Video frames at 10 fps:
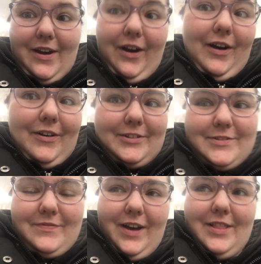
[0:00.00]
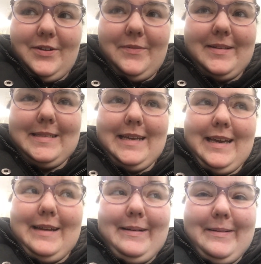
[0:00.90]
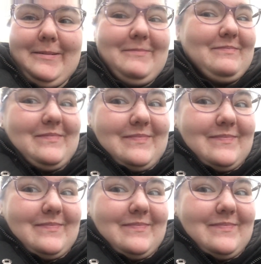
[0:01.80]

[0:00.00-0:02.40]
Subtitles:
Haul to follow once I get home.